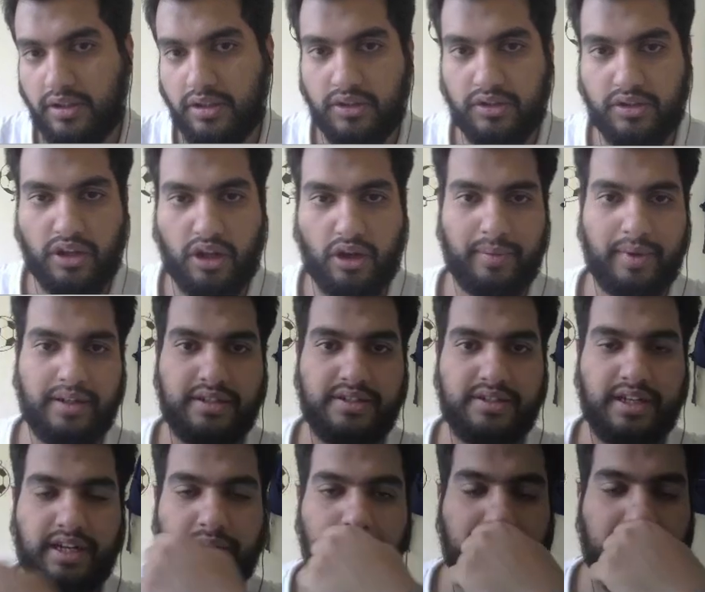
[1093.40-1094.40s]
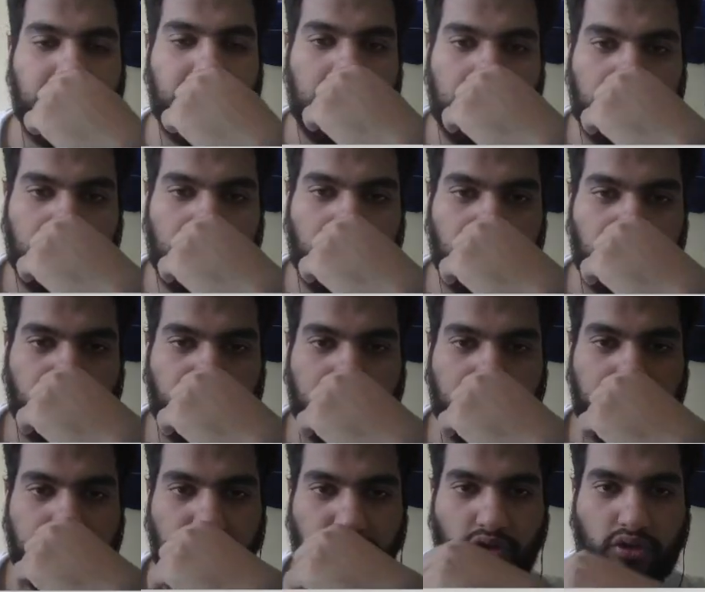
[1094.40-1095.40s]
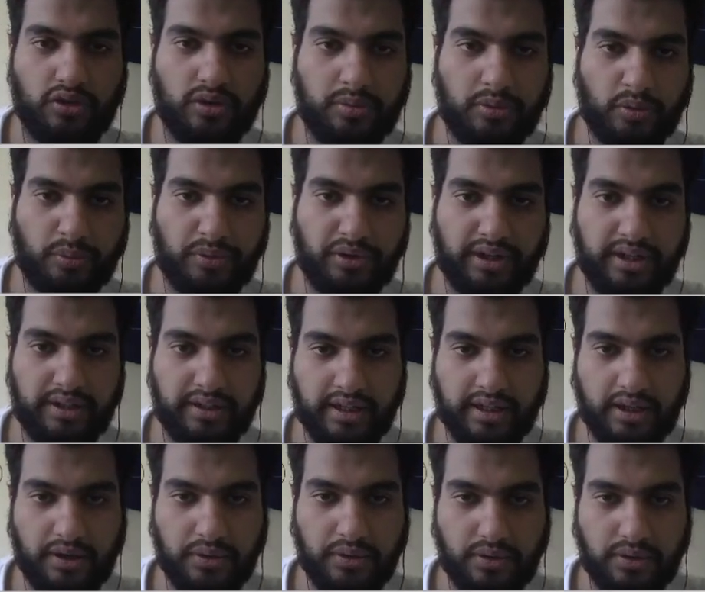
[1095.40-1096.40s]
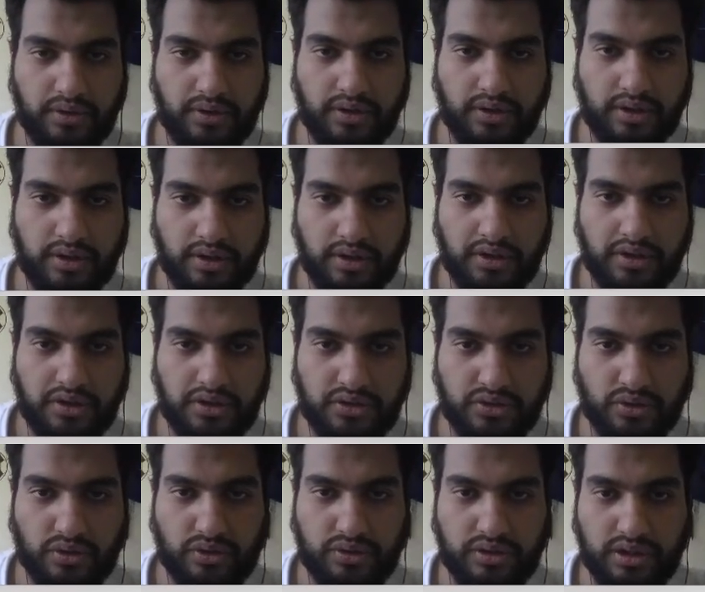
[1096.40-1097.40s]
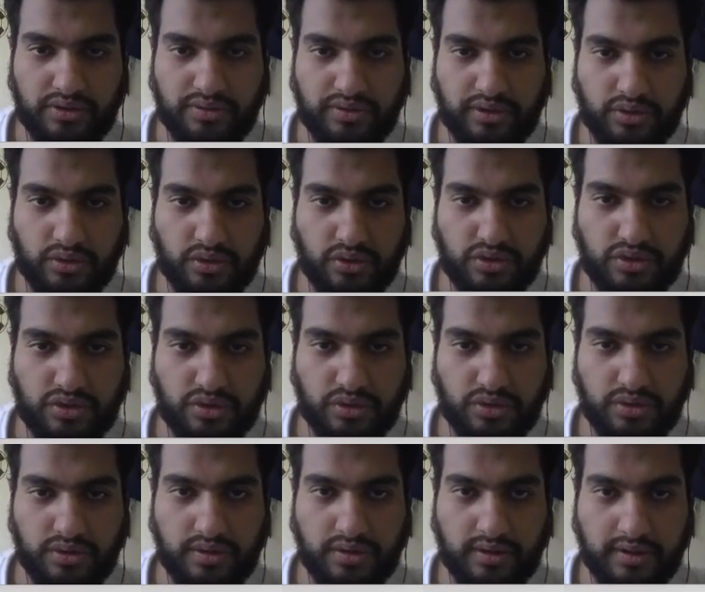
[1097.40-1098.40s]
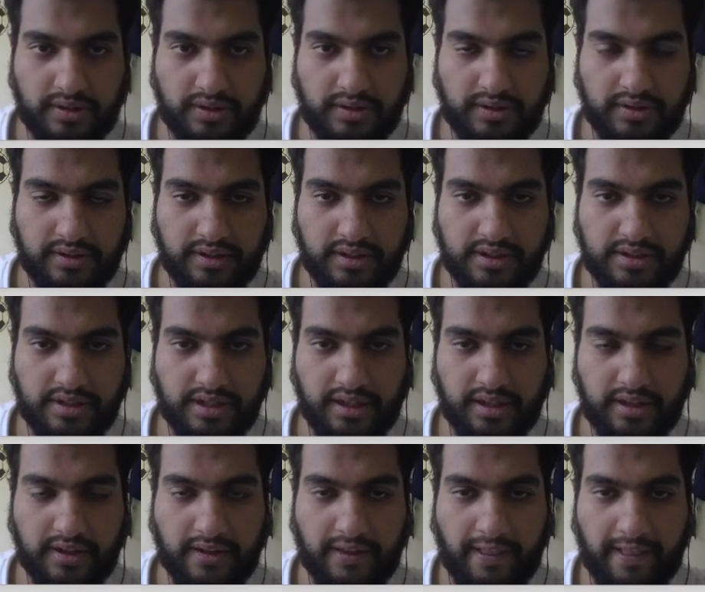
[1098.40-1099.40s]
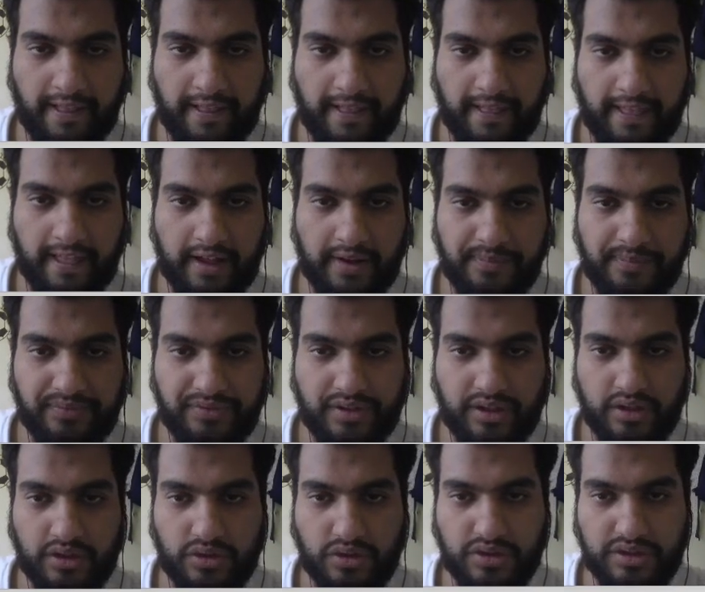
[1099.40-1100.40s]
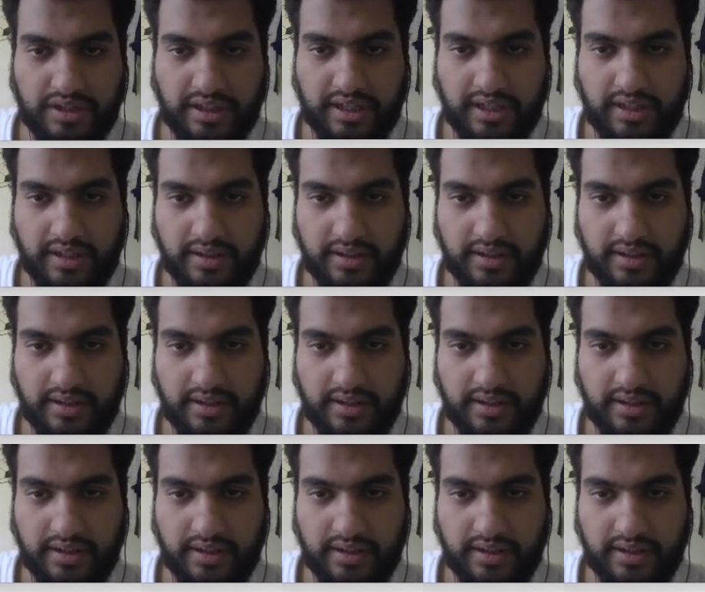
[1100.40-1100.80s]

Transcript: Now I'm at state B and I'm looking at the forward propagating arrow. So this one goes to this thing, to C,